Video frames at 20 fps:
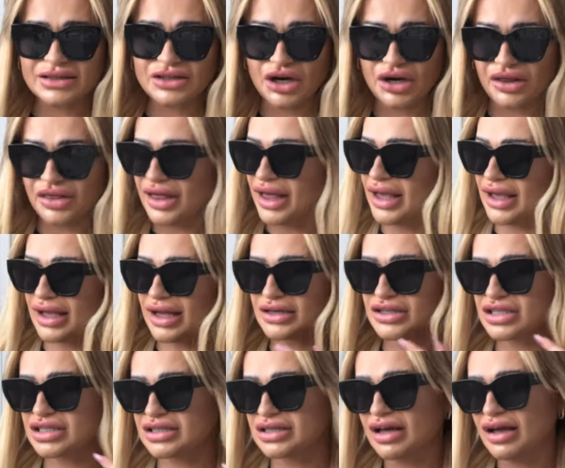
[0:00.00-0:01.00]
don't you think? I
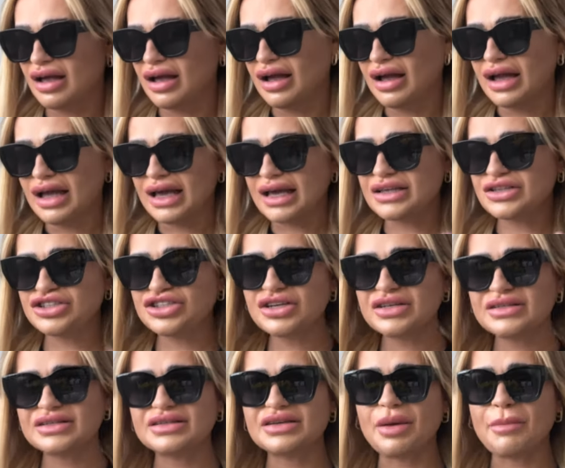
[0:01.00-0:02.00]
just, it's
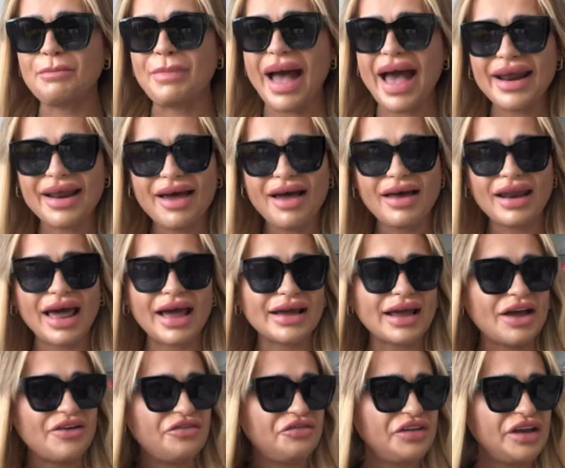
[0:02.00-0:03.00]
just better.
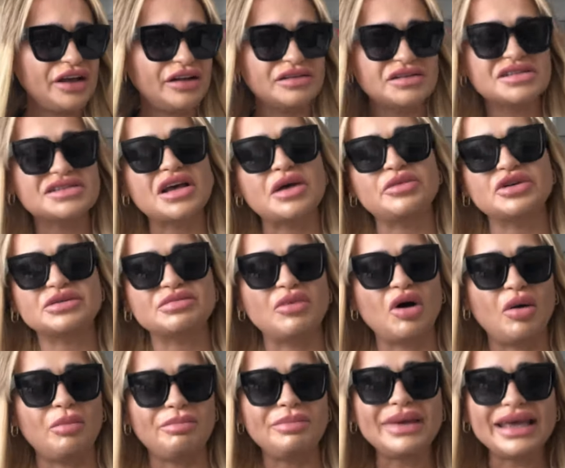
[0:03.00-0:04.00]
Like, I feel so much
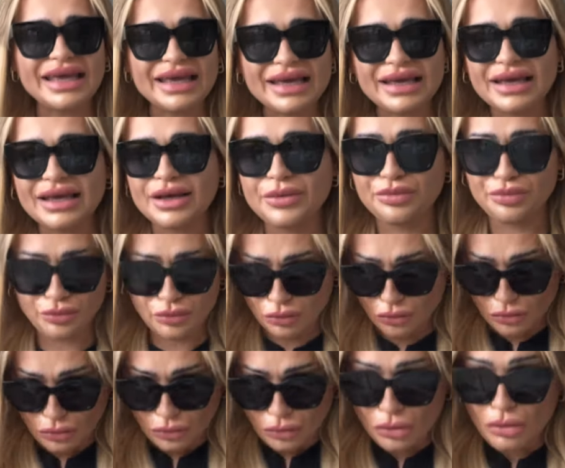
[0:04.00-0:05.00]
more me.
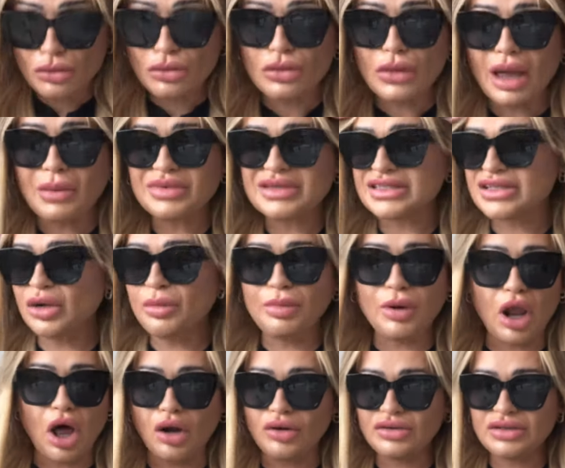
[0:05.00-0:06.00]
I'm still
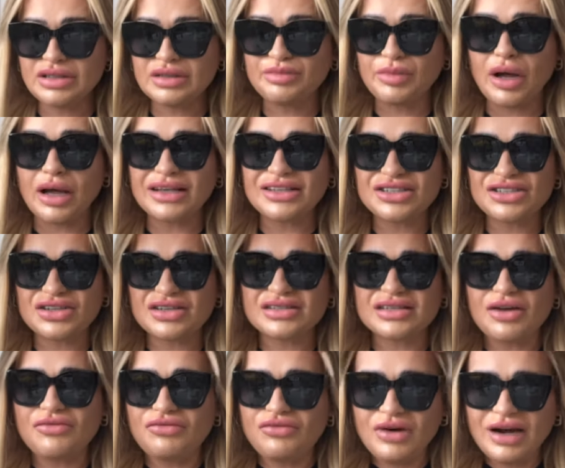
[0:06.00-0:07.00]
blonde, but it's
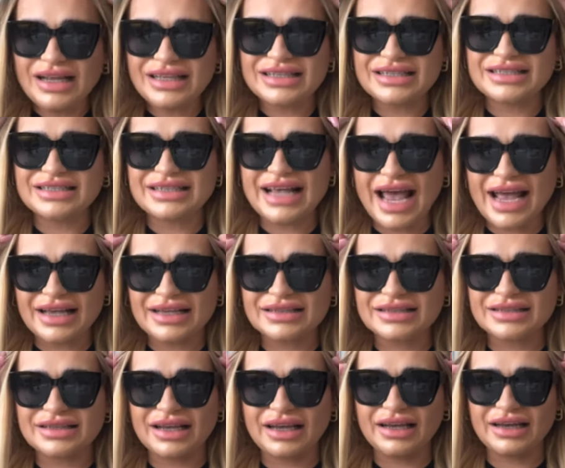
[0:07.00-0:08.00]
just a really
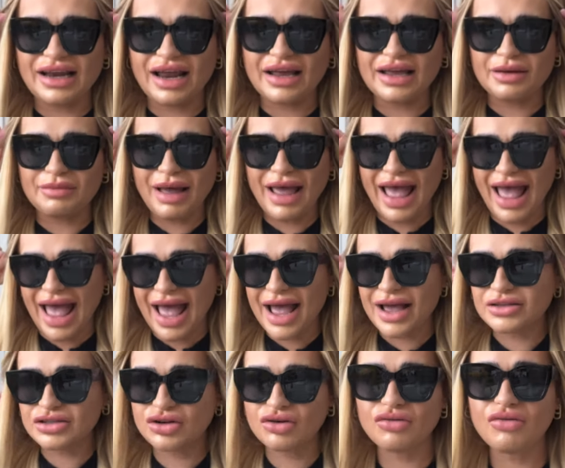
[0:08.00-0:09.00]
sexy. Like, my
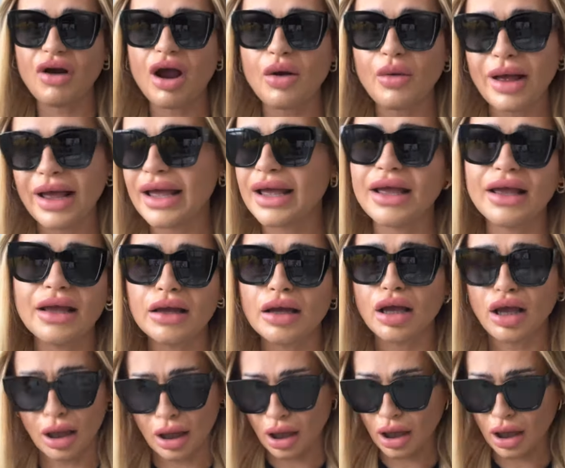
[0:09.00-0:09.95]
hair's growing.